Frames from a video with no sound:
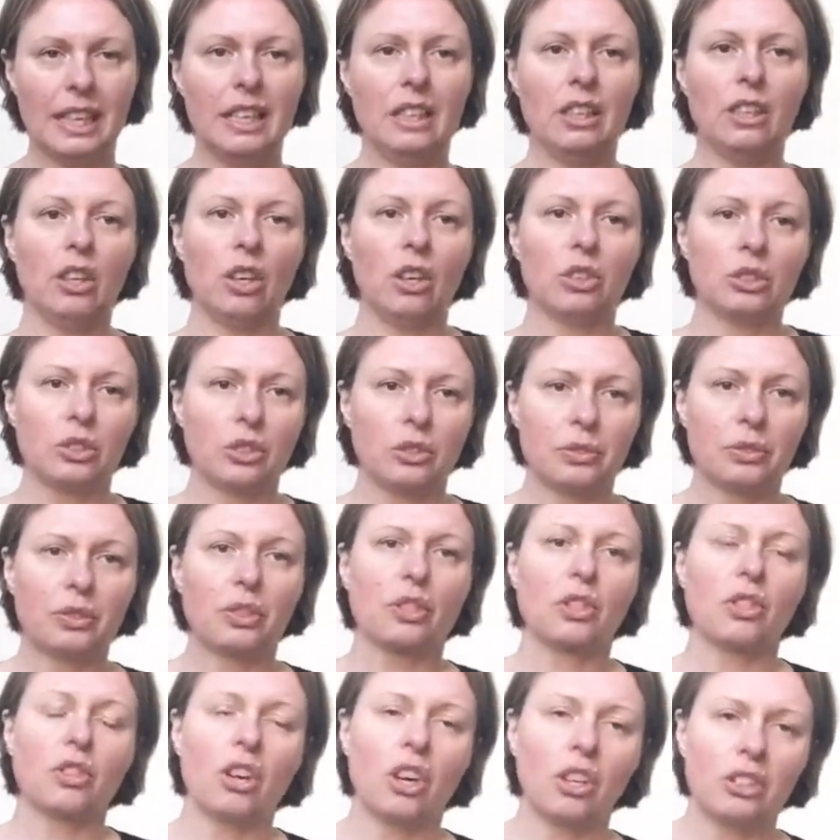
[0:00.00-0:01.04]
a lot of
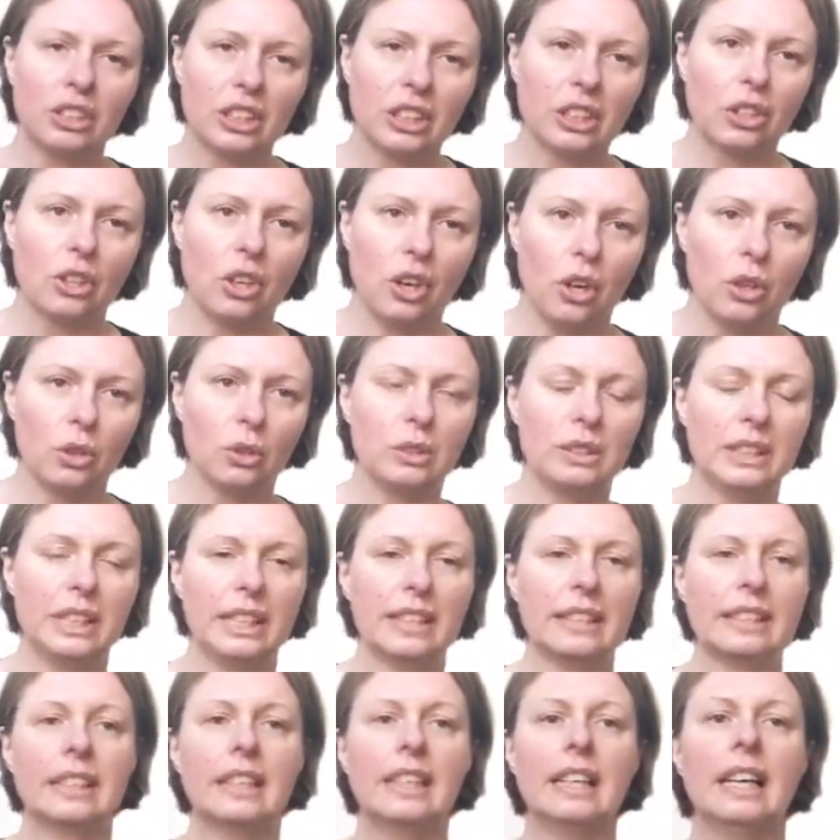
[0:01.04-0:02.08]
chronic
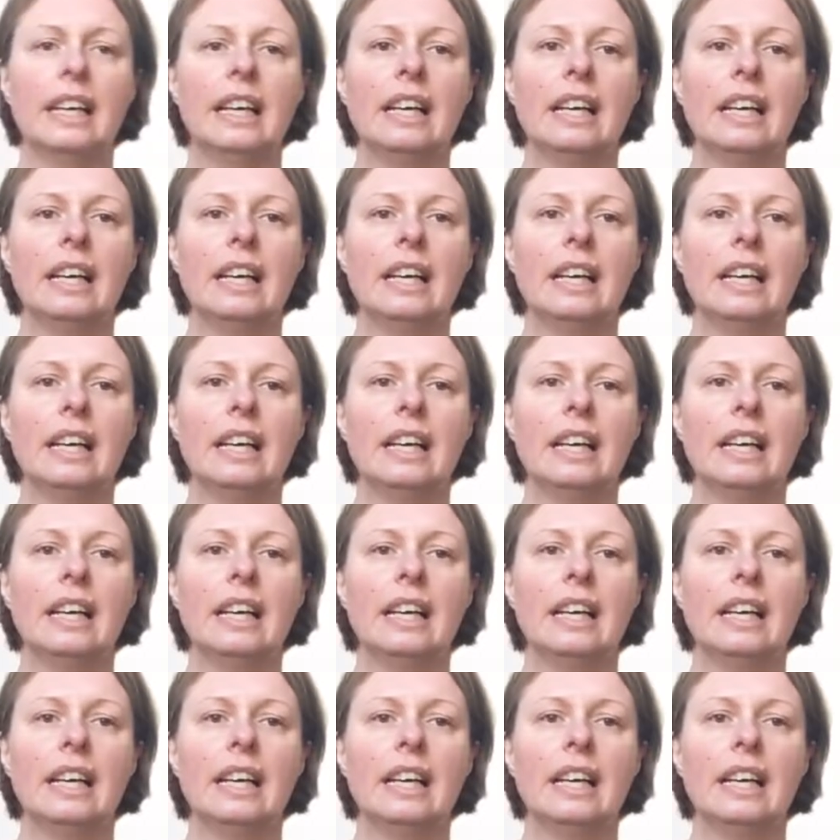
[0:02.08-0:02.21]
holding.